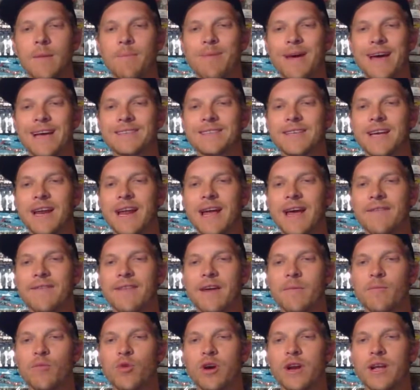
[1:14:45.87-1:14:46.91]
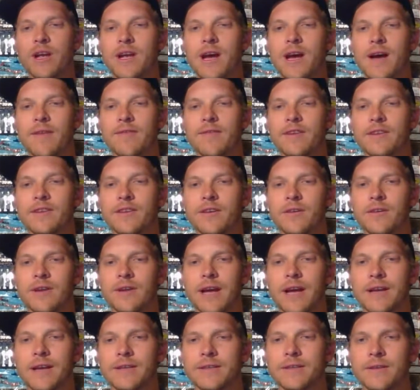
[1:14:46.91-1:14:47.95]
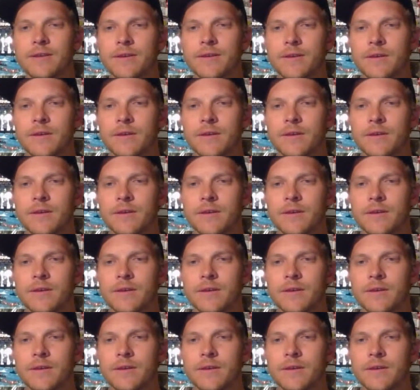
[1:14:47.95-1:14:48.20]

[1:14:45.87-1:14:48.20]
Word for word: That's got to have that morning coffee too, guys.